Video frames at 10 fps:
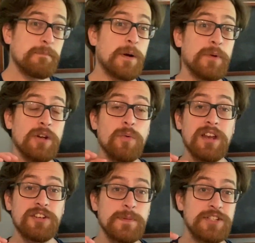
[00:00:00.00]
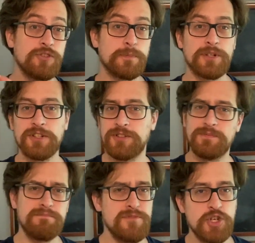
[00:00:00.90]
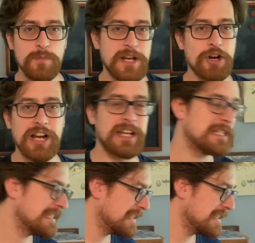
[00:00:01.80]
But we don't want it to be super schmeary.